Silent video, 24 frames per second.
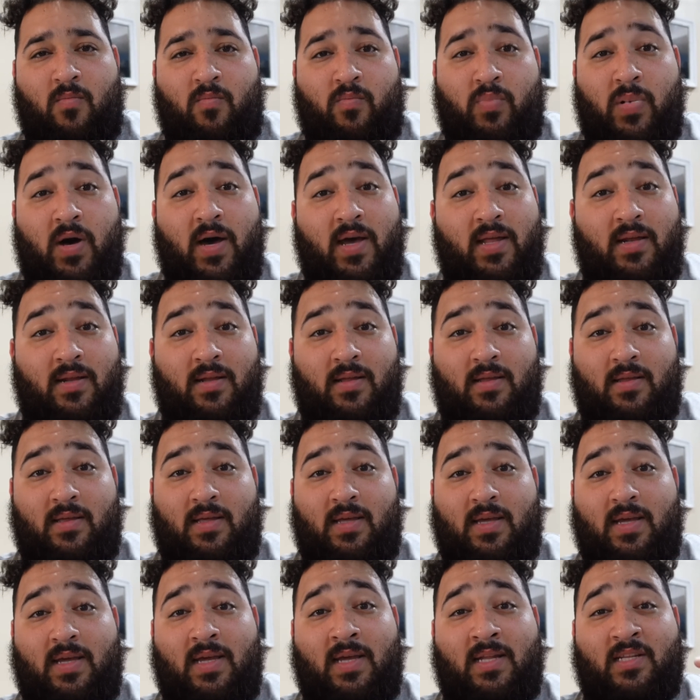but
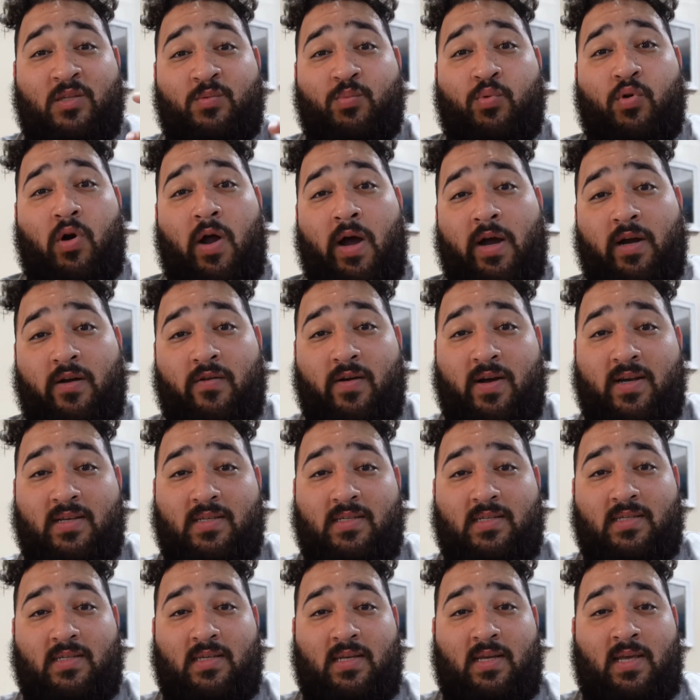it's
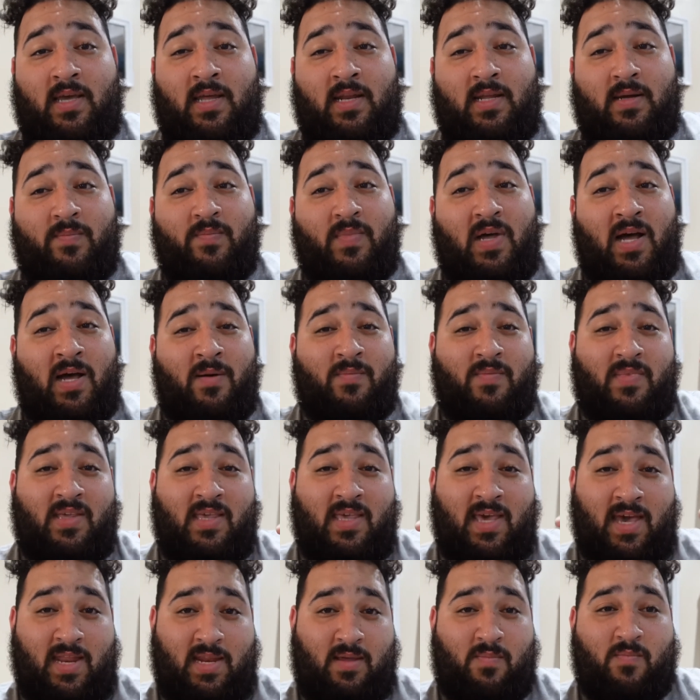progress, and I'm
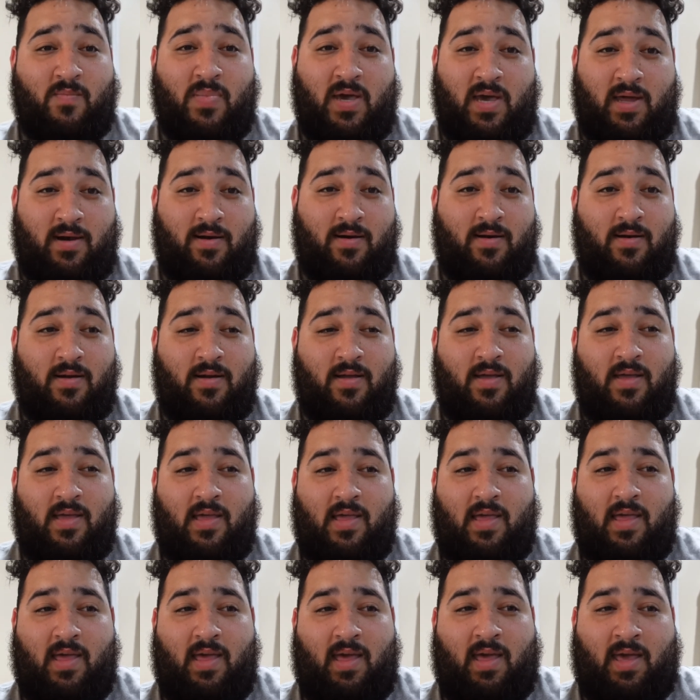getting better,
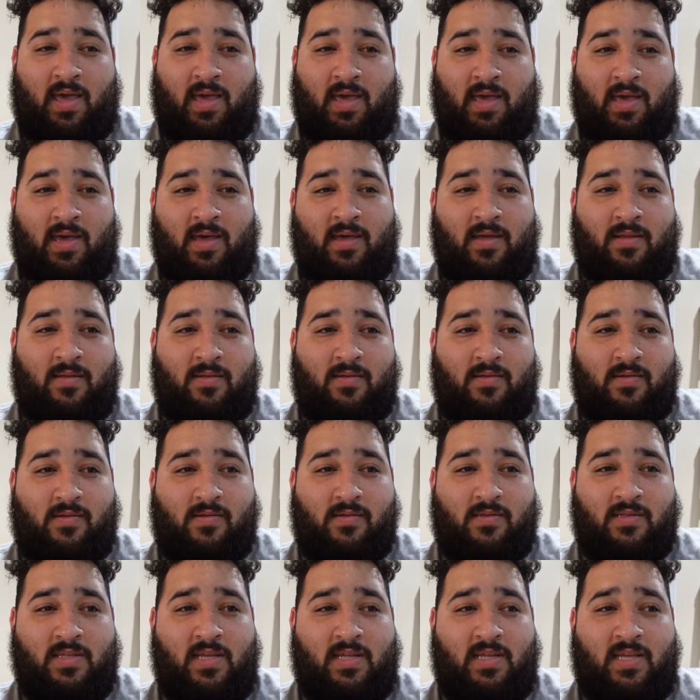and
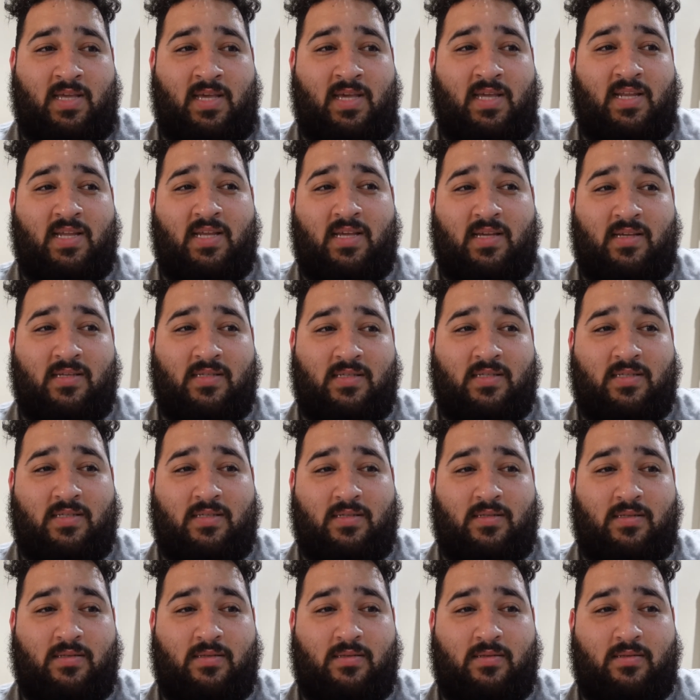the eating
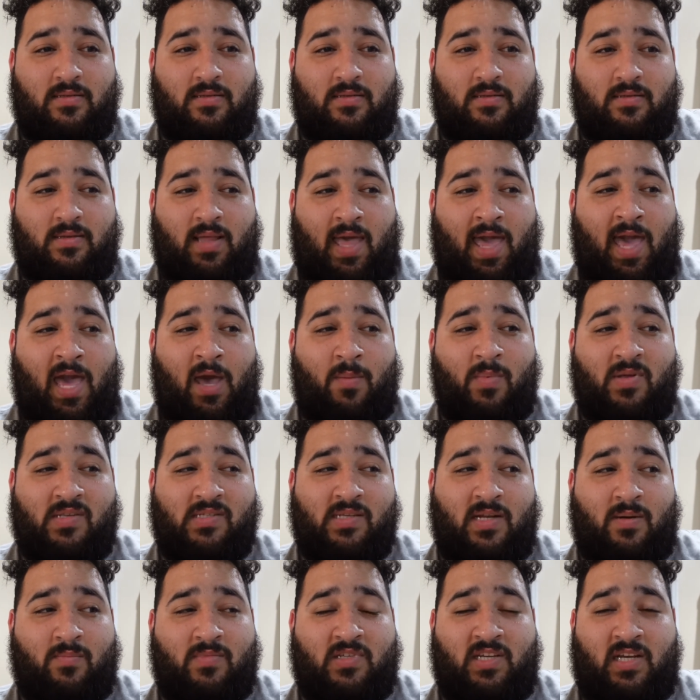habits
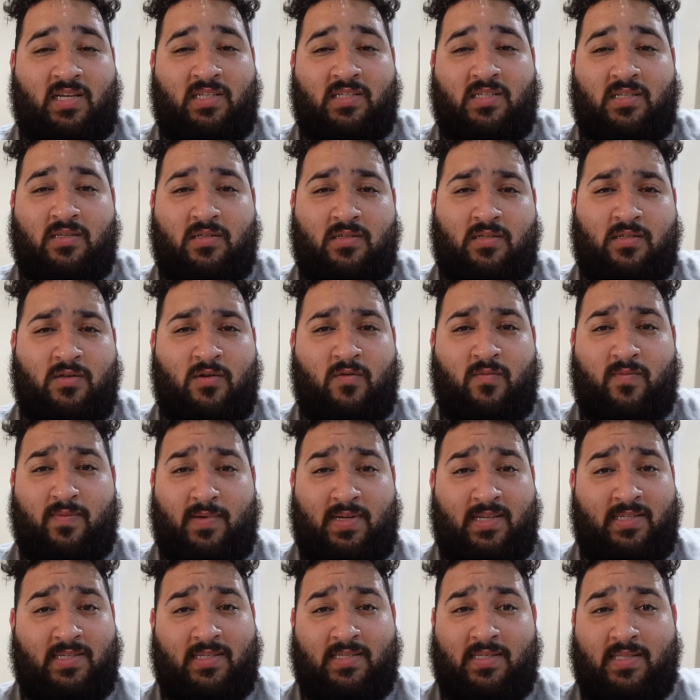that I'm changing to
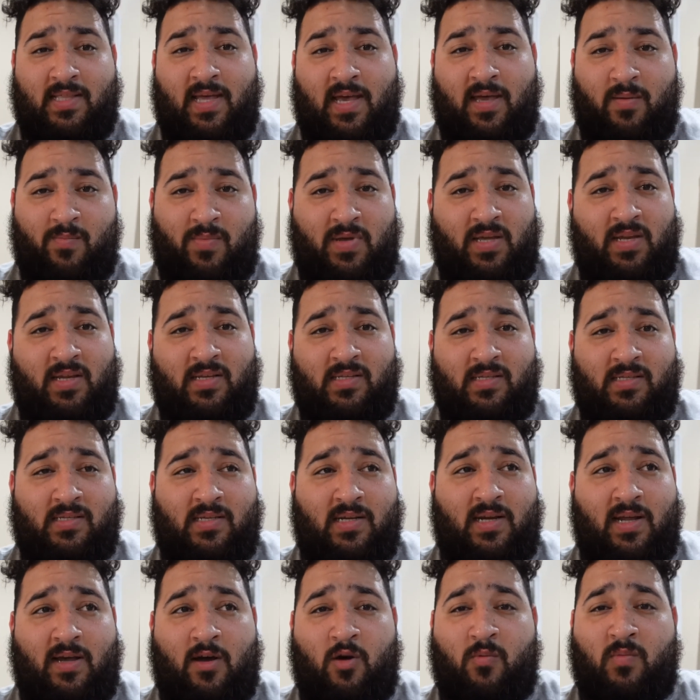because of the diabetes is
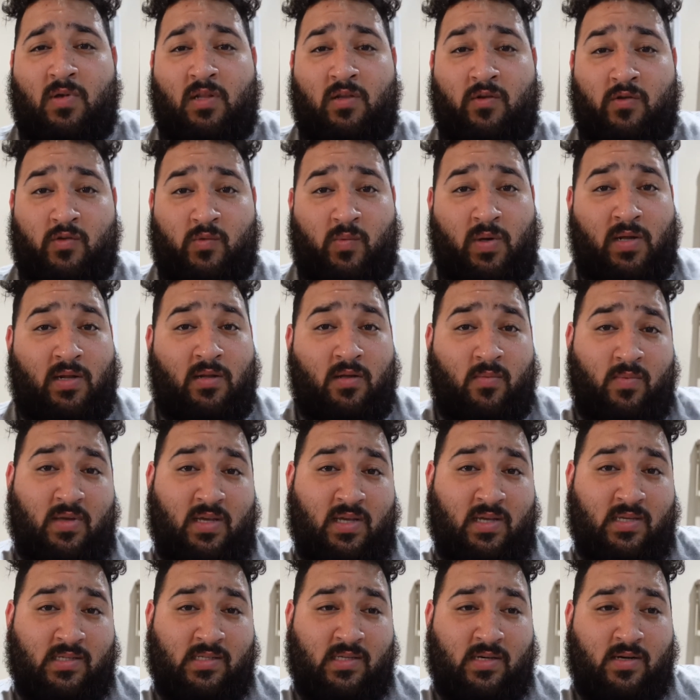going to help me lose weight a little
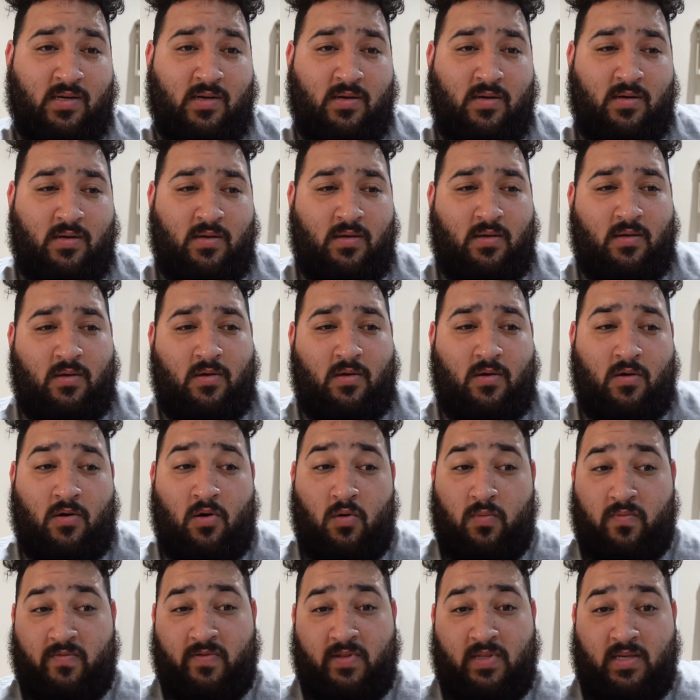bit easier,
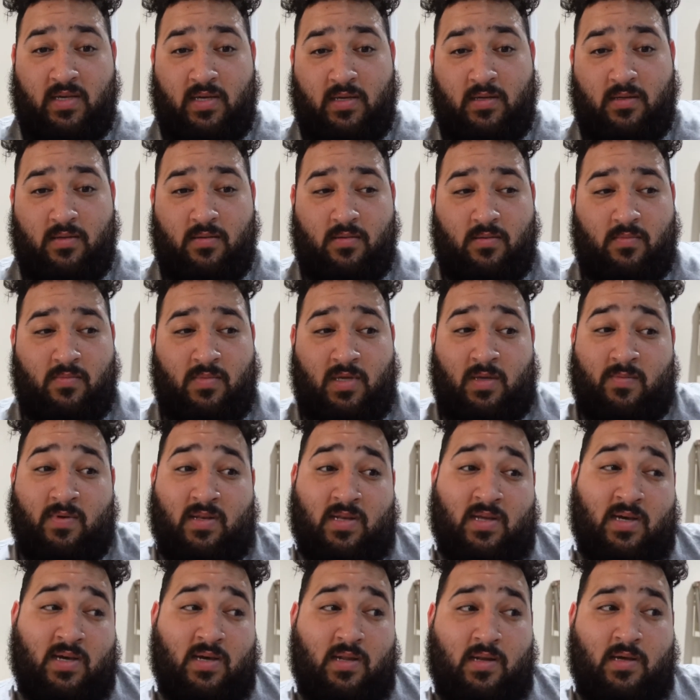hopefully. Maybe
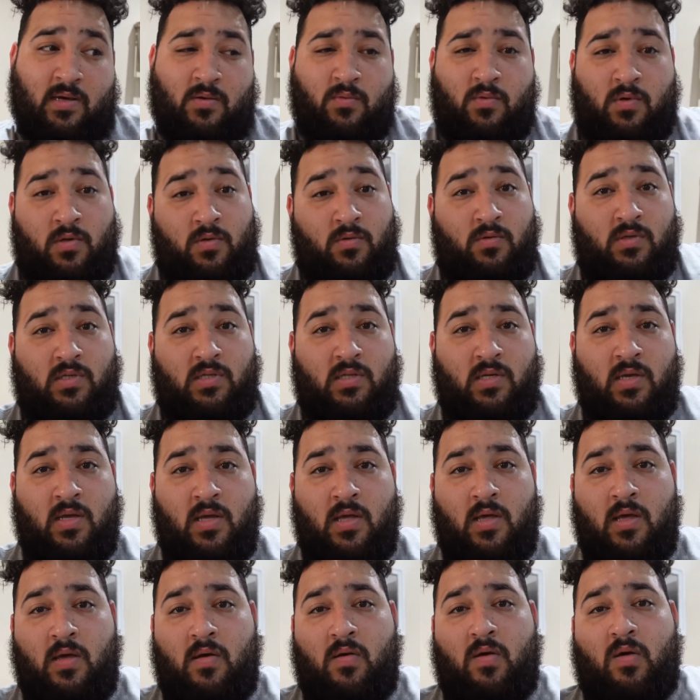not, who knows,
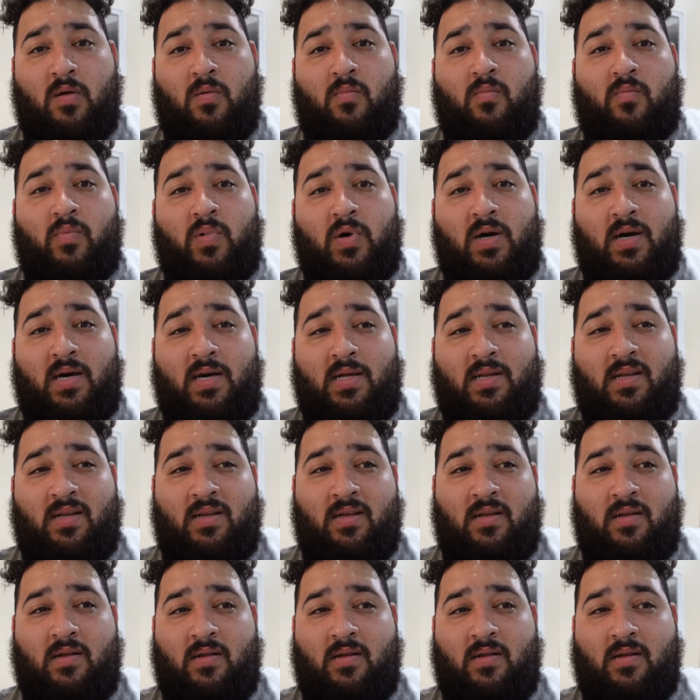but